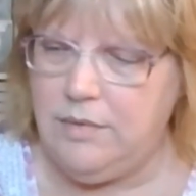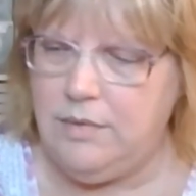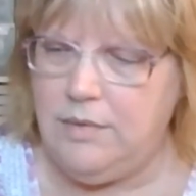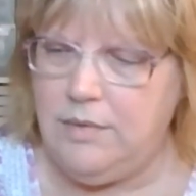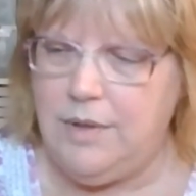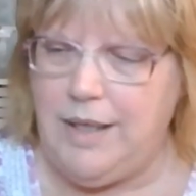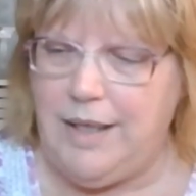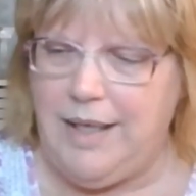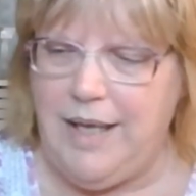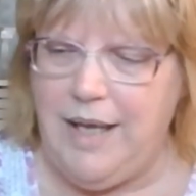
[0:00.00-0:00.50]

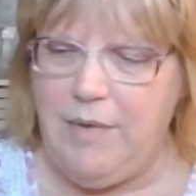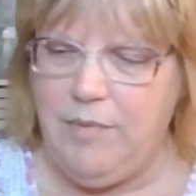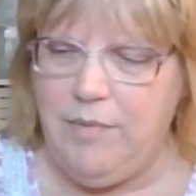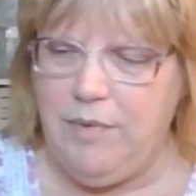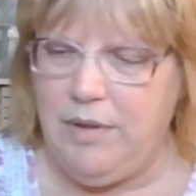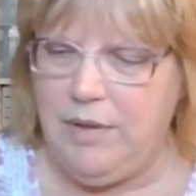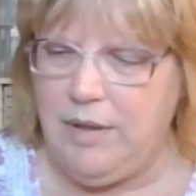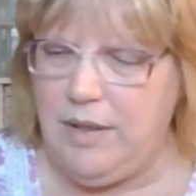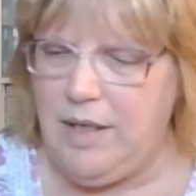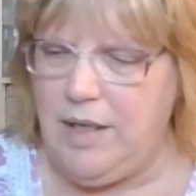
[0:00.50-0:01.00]
I
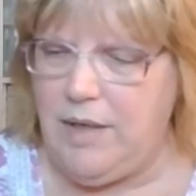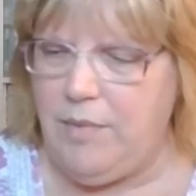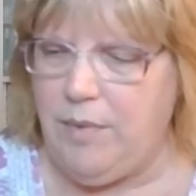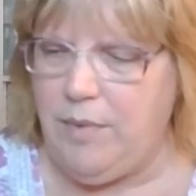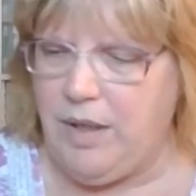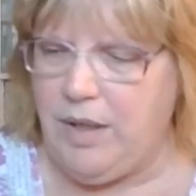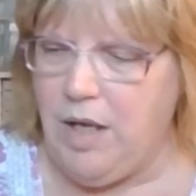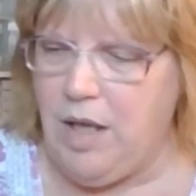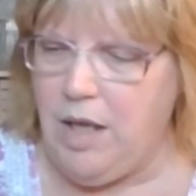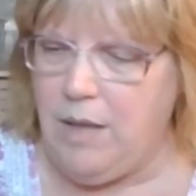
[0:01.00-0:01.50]
don't
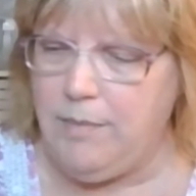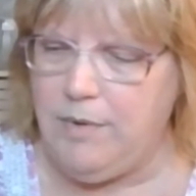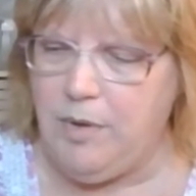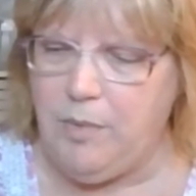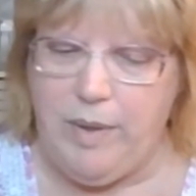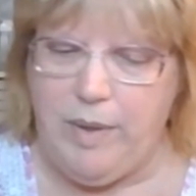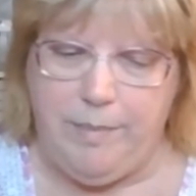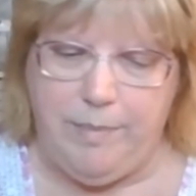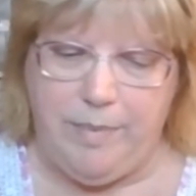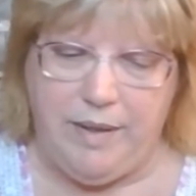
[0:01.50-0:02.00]
want to call them a
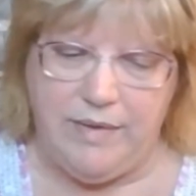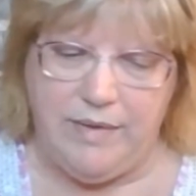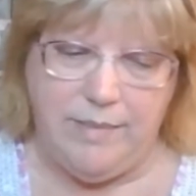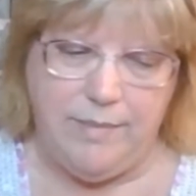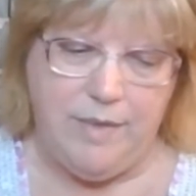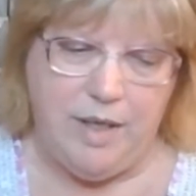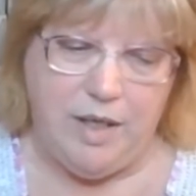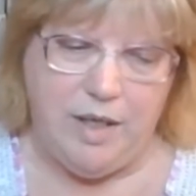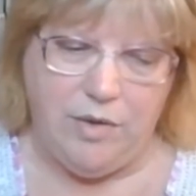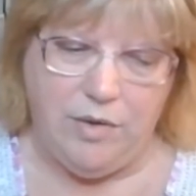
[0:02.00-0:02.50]
whip because
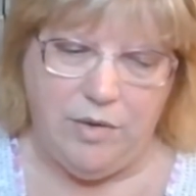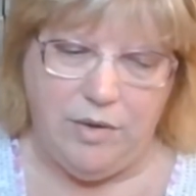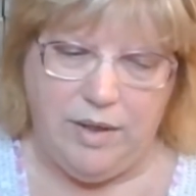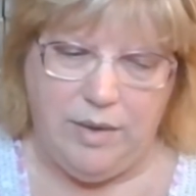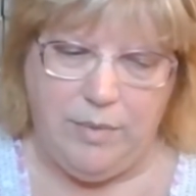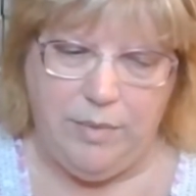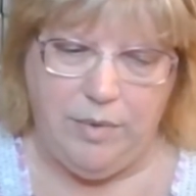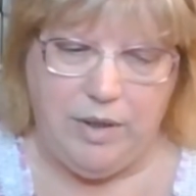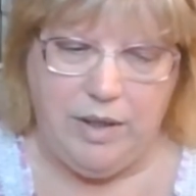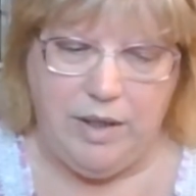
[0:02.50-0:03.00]
I'm not currently
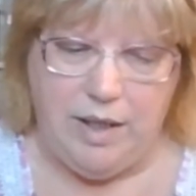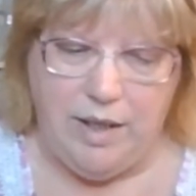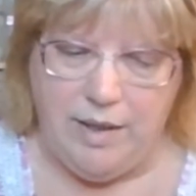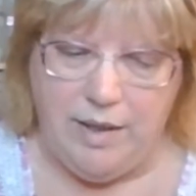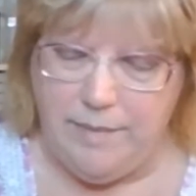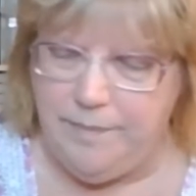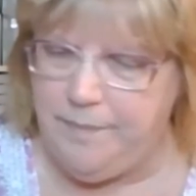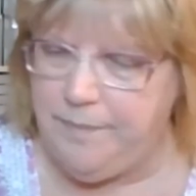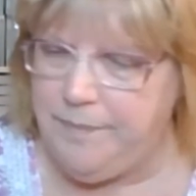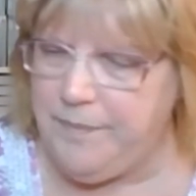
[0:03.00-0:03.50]
working on
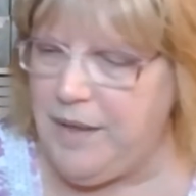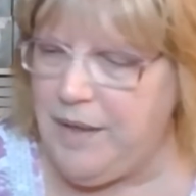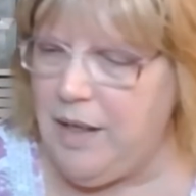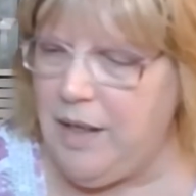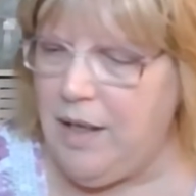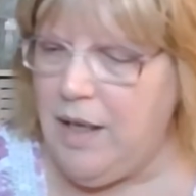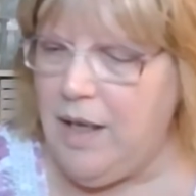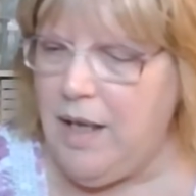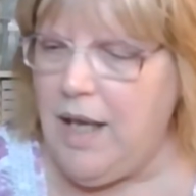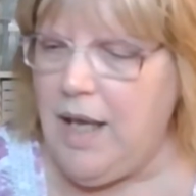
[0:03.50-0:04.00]
them.
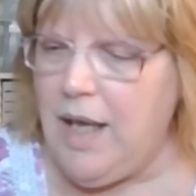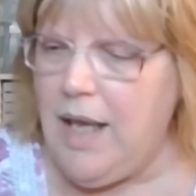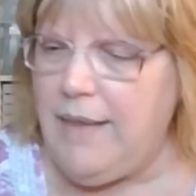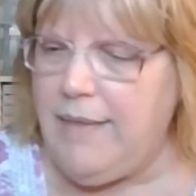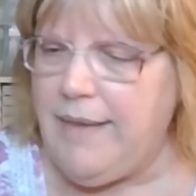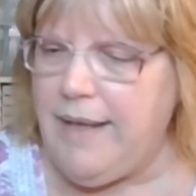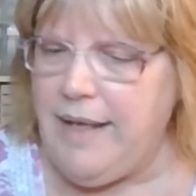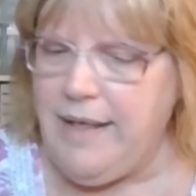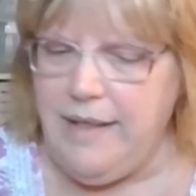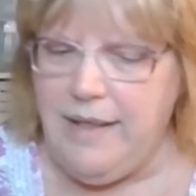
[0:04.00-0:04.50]

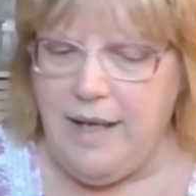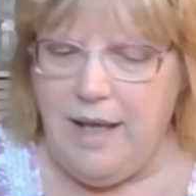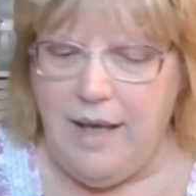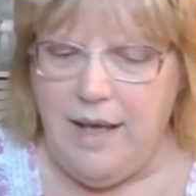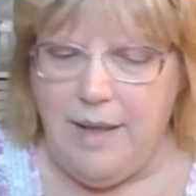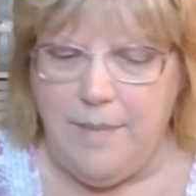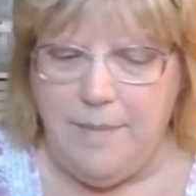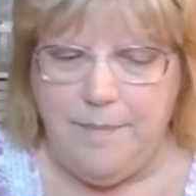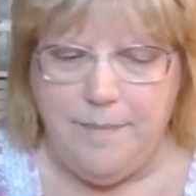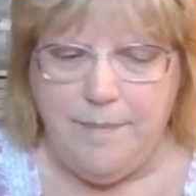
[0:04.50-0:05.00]
Then
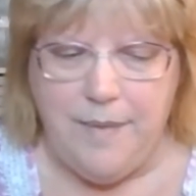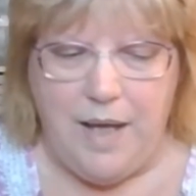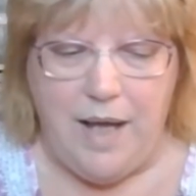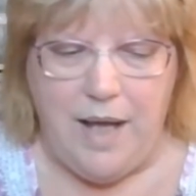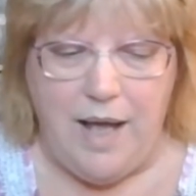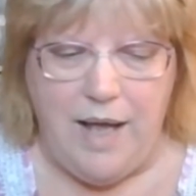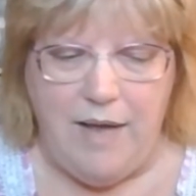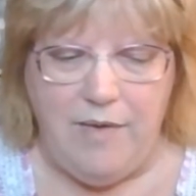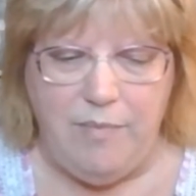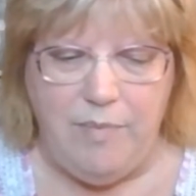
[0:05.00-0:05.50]

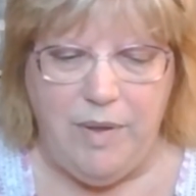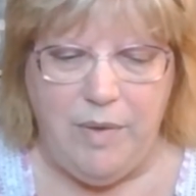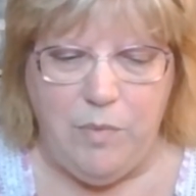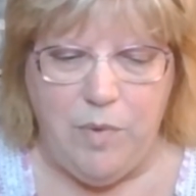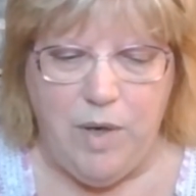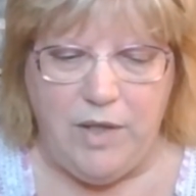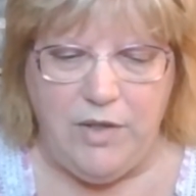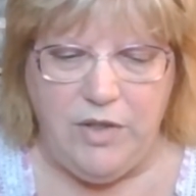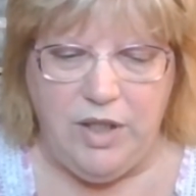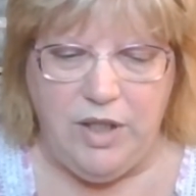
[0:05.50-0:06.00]
I've been
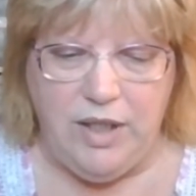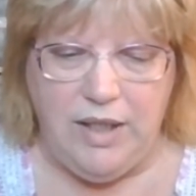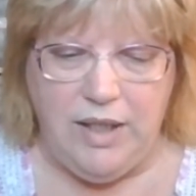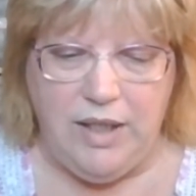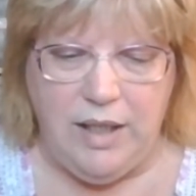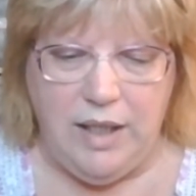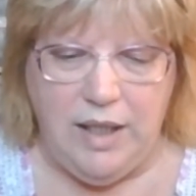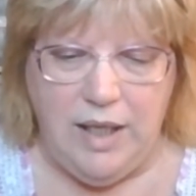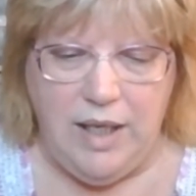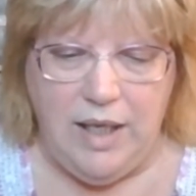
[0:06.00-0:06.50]
watching
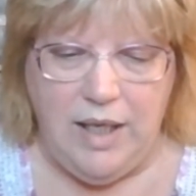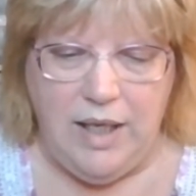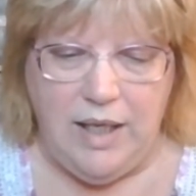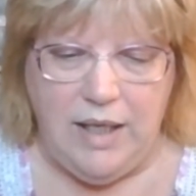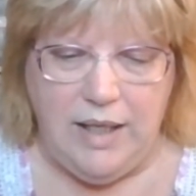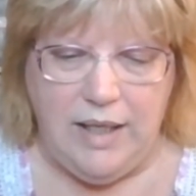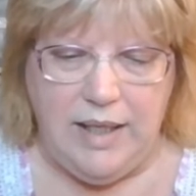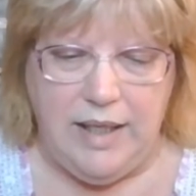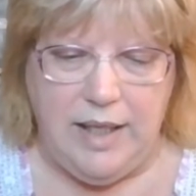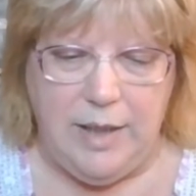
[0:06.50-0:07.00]

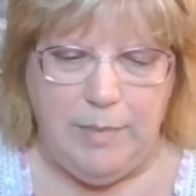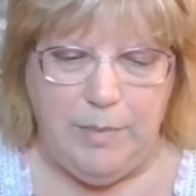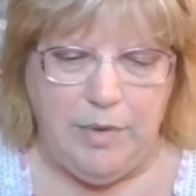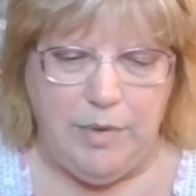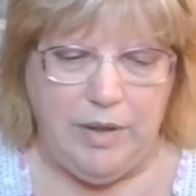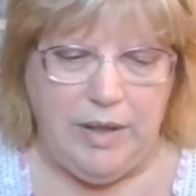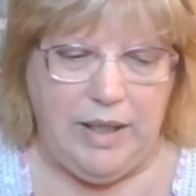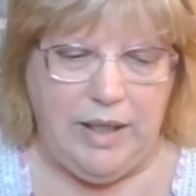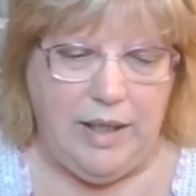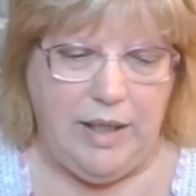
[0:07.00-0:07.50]

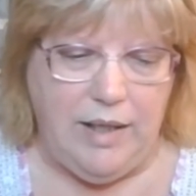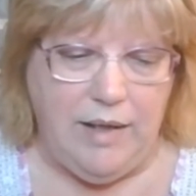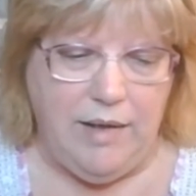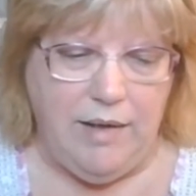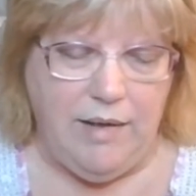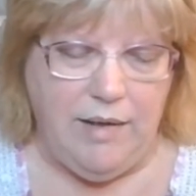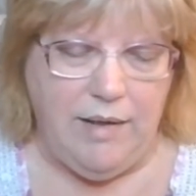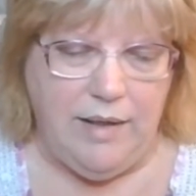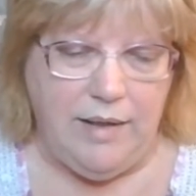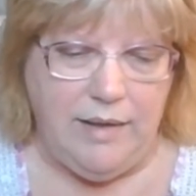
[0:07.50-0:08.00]
Kimberly
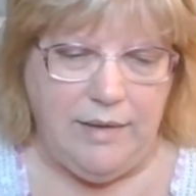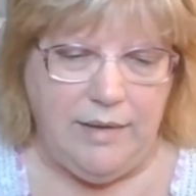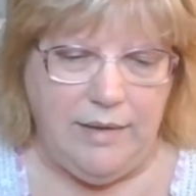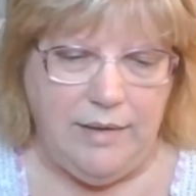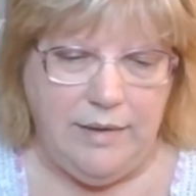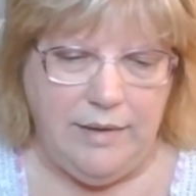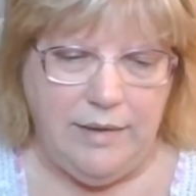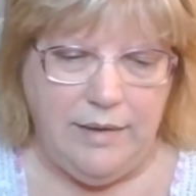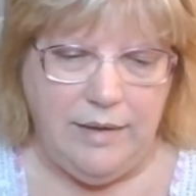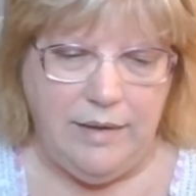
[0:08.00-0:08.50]
on
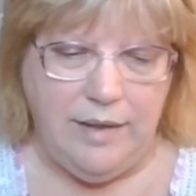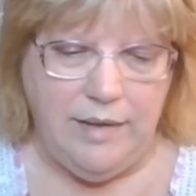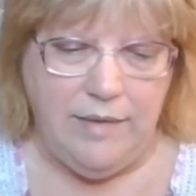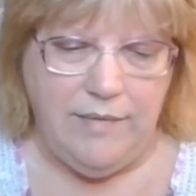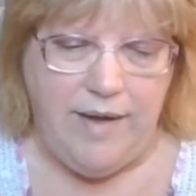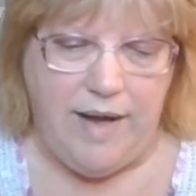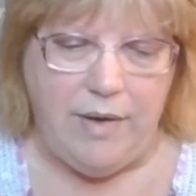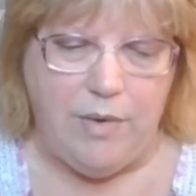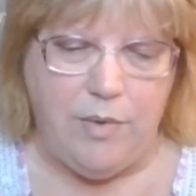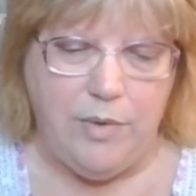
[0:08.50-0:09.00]

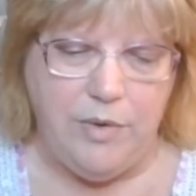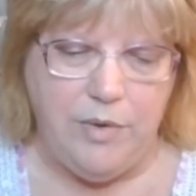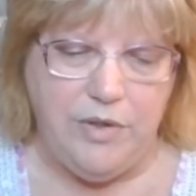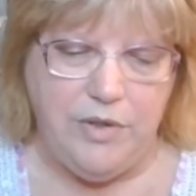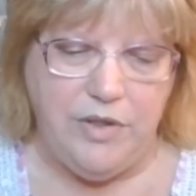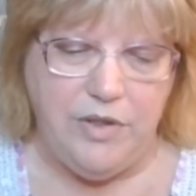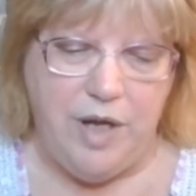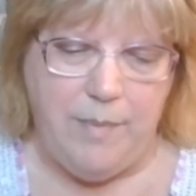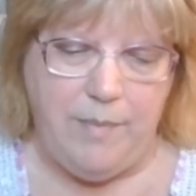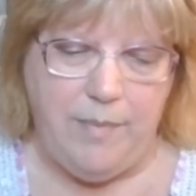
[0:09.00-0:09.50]
Fat Quarter
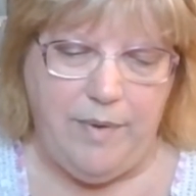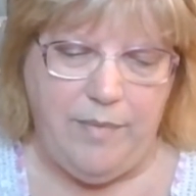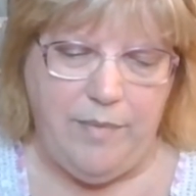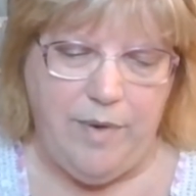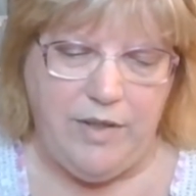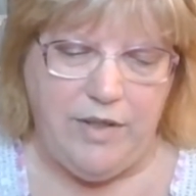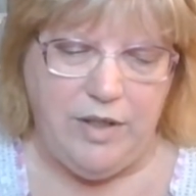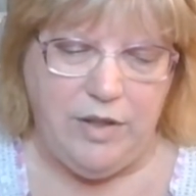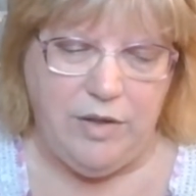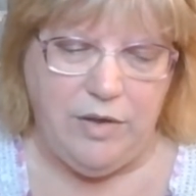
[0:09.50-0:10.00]
Shop, been
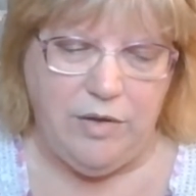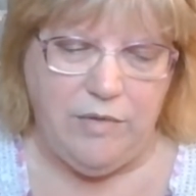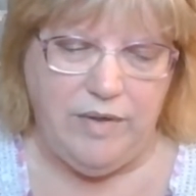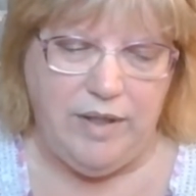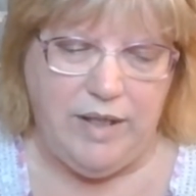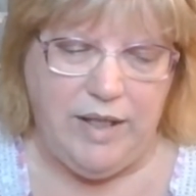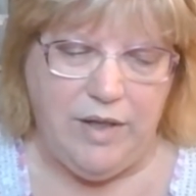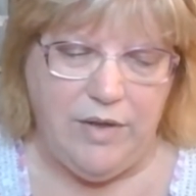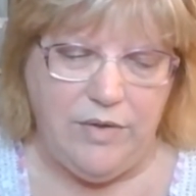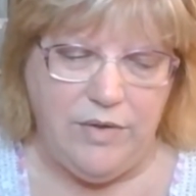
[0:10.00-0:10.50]
watching her
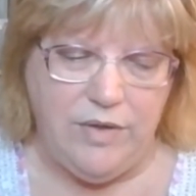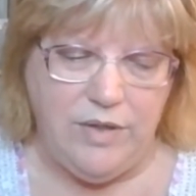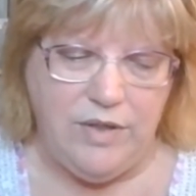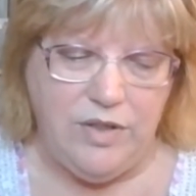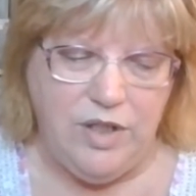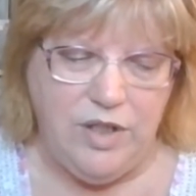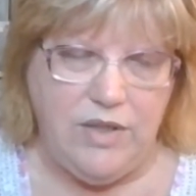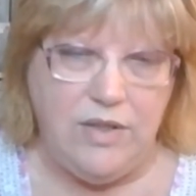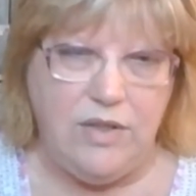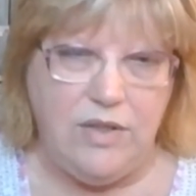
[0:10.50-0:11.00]
videos, and
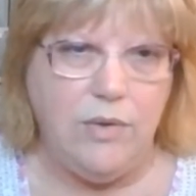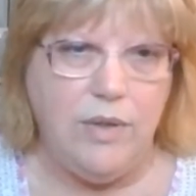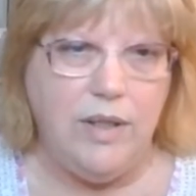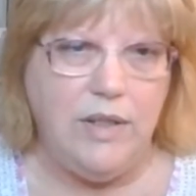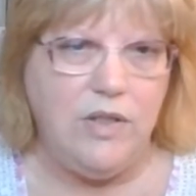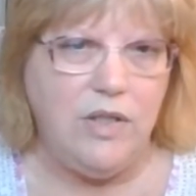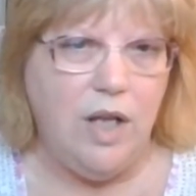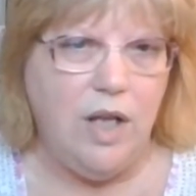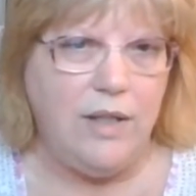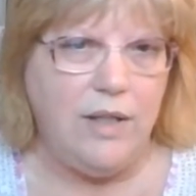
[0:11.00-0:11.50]
she's doing
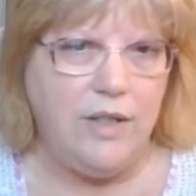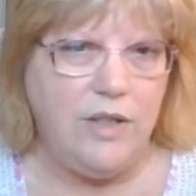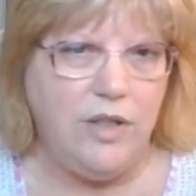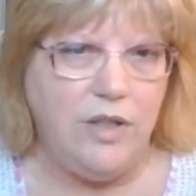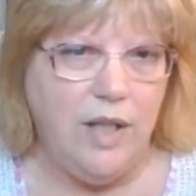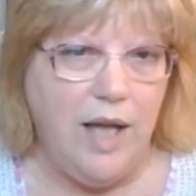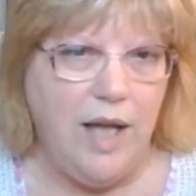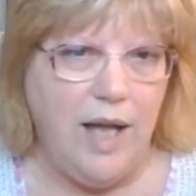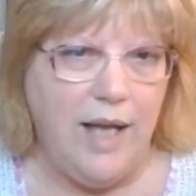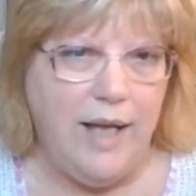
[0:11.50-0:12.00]
Jolly
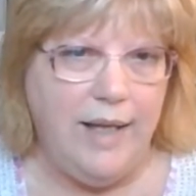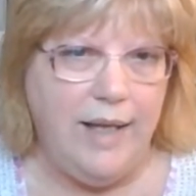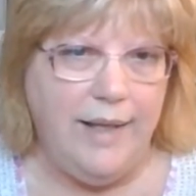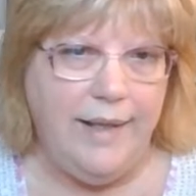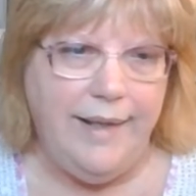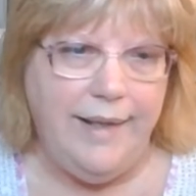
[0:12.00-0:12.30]
July.